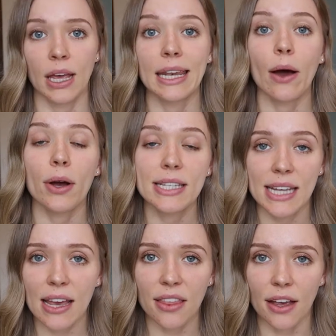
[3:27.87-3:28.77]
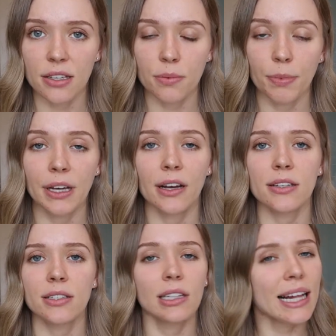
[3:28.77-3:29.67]
Now I say this
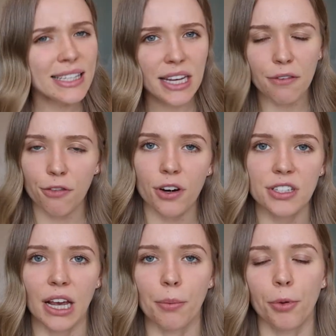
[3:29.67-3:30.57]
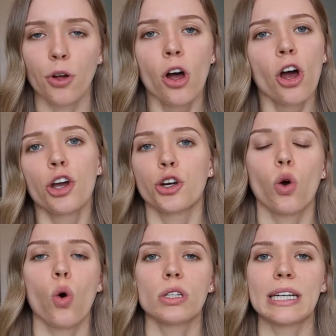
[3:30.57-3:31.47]
because let's say for example, you're
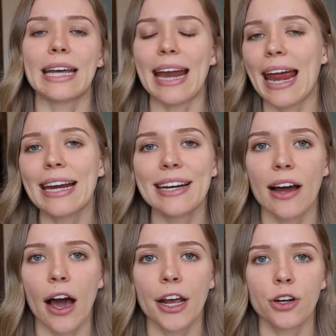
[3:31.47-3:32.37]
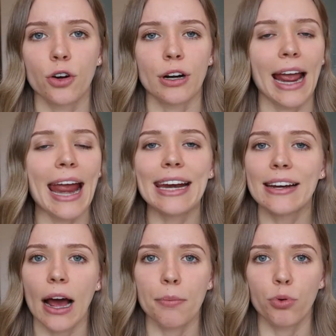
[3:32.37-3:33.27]
holding an 89 or an
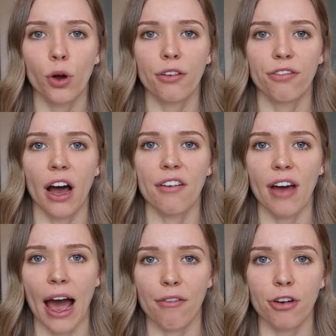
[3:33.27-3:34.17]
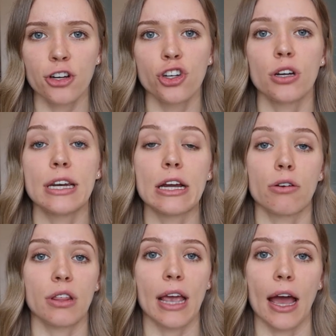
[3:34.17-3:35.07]
89.5 average
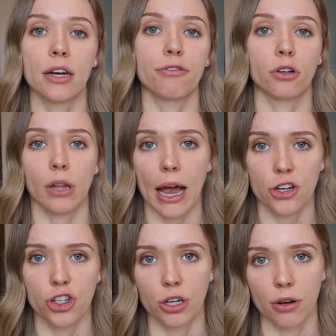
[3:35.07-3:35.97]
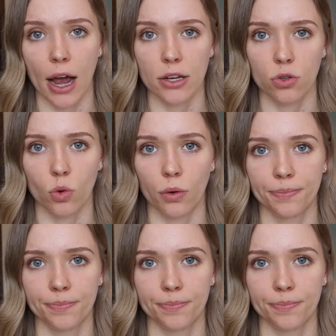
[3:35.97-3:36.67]
near the end of your last year in high school.